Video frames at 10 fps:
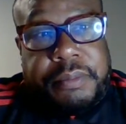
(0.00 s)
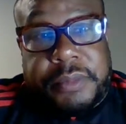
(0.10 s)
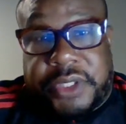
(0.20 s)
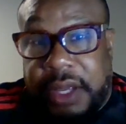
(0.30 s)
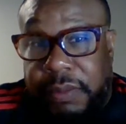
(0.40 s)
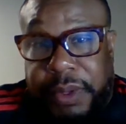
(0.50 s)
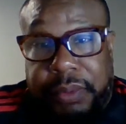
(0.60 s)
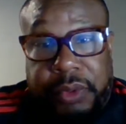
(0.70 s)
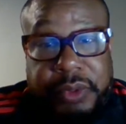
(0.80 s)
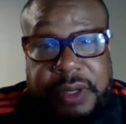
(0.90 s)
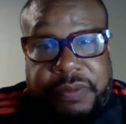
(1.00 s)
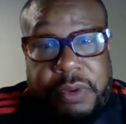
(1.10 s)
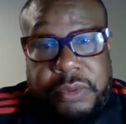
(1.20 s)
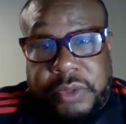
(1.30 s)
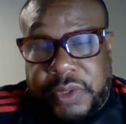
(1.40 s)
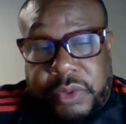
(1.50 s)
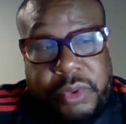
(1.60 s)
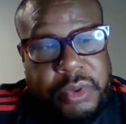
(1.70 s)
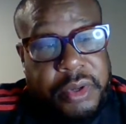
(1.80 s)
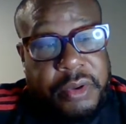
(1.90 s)
Sell people use their phones to
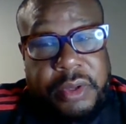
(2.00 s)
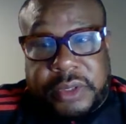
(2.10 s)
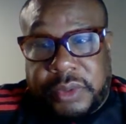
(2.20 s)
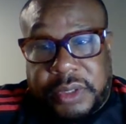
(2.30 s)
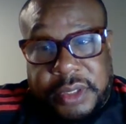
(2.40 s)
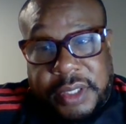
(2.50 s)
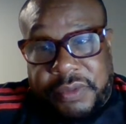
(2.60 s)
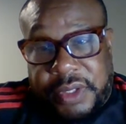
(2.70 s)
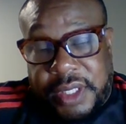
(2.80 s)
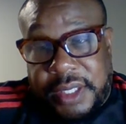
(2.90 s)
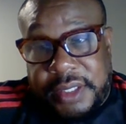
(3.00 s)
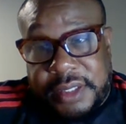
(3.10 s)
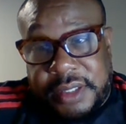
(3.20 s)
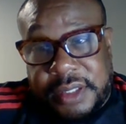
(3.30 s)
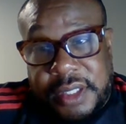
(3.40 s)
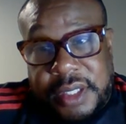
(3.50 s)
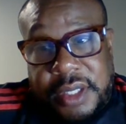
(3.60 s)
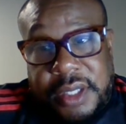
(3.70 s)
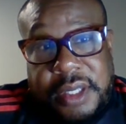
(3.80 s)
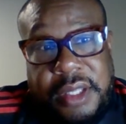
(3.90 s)
record all sorts of different things.
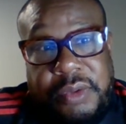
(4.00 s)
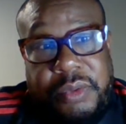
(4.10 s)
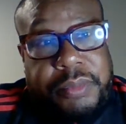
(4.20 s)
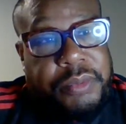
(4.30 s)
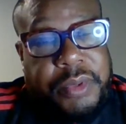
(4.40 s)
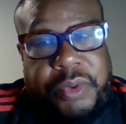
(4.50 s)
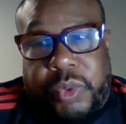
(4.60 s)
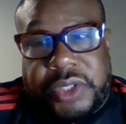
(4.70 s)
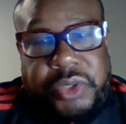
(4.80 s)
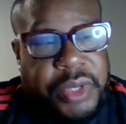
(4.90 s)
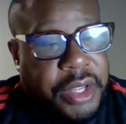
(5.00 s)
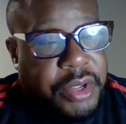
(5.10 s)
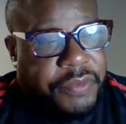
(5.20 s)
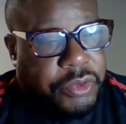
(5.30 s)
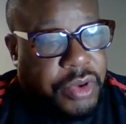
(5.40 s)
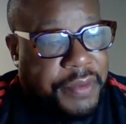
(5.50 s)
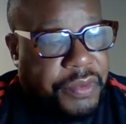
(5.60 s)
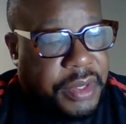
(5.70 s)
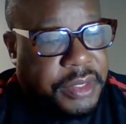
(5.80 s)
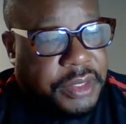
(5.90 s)
Once you're there, you have to travel
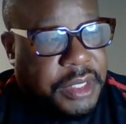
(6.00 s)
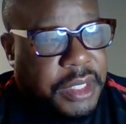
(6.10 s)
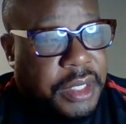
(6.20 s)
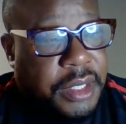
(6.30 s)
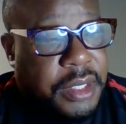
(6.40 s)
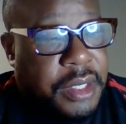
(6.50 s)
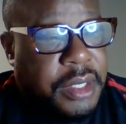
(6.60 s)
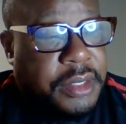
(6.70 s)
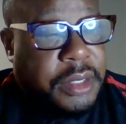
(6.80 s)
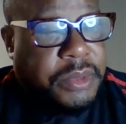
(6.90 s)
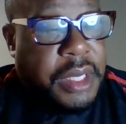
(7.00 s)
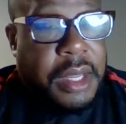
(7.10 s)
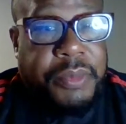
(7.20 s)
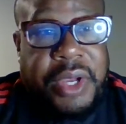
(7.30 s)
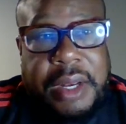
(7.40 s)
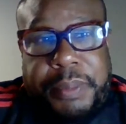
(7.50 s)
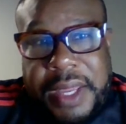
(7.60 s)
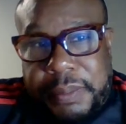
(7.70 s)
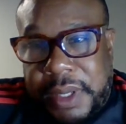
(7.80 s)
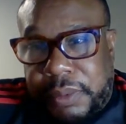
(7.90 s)
around the city. Sometimes you got to
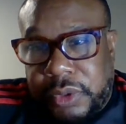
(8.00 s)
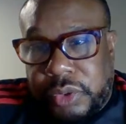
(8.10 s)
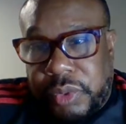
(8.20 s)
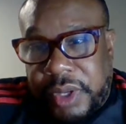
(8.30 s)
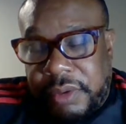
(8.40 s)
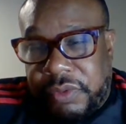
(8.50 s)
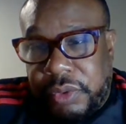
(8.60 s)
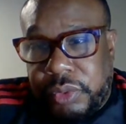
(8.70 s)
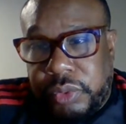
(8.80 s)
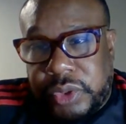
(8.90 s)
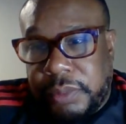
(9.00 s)
pay people to do interviews.